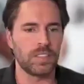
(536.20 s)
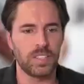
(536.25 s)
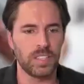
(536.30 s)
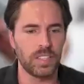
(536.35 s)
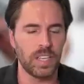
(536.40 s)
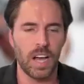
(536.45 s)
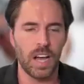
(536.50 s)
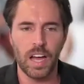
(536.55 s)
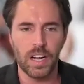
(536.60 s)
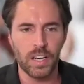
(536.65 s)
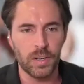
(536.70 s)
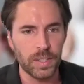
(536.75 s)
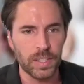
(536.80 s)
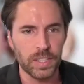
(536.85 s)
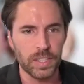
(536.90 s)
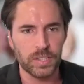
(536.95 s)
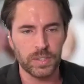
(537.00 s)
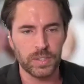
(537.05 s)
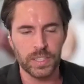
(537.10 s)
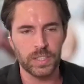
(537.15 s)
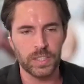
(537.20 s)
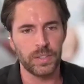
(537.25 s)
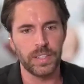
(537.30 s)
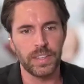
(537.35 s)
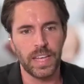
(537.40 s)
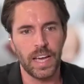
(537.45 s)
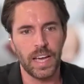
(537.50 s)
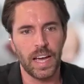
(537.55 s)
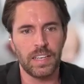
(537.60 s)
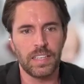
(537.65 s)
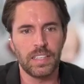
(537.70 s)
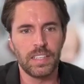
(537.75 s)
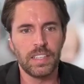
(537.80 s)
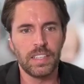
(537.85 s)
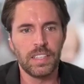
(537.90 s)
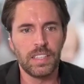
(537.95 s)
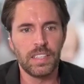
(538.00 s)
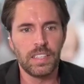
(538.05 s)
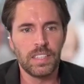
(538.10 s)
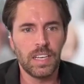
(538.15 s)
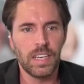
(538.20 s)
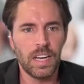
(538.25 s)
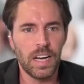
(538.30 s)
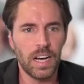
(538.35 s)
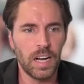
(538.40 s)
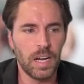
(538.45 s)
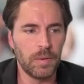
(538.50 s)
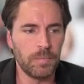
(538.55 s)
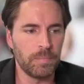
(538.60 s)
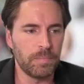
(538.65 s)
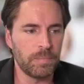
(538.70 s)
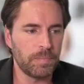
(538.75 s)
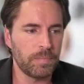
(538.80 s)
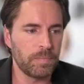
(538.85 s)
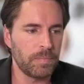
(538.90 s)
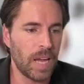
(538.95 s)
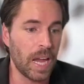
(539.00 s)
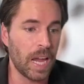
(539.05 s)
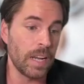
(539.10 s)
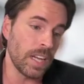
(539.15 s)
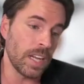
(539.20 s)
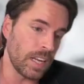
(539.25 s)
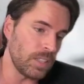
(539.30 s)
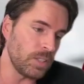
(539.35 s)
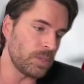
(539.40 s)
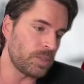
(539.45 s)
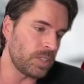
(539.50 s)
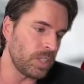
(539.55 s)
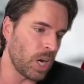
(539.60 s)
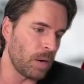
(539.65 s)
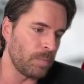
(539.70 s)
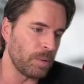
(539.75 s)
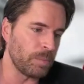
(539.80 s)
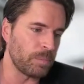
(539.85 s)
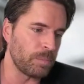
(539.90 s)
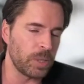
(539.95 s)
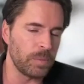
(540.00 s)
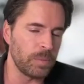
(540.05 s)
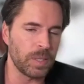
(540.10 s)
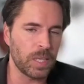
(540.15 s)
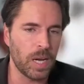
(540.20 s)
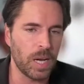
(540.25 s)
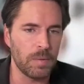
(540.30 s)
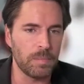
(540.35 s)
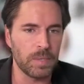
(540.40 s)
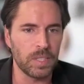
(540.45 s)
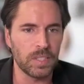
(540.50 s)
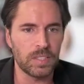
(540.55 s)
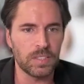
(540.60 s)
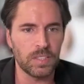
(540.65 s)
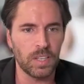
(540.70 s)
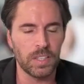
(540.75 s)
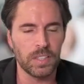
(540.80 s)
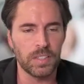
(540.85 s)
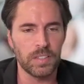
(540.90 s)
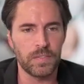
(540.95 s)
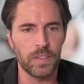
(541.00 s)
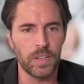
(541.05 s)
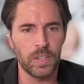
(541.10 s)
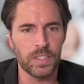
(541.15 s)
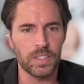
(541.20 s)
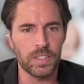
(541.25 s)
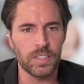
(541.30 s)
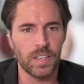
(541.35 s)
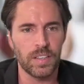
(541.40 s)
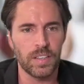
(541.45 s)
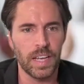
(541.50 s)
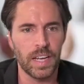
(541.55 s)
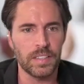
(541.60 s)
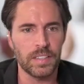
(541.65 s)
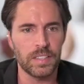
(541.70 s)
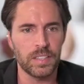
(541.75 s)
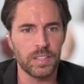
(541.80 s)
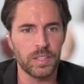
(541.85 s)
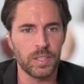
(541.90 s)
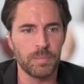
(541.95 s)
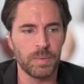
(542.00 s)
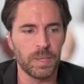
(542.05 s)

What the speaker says: You see the auto industry doing that. And you see home improvement companies starting to focus on that too.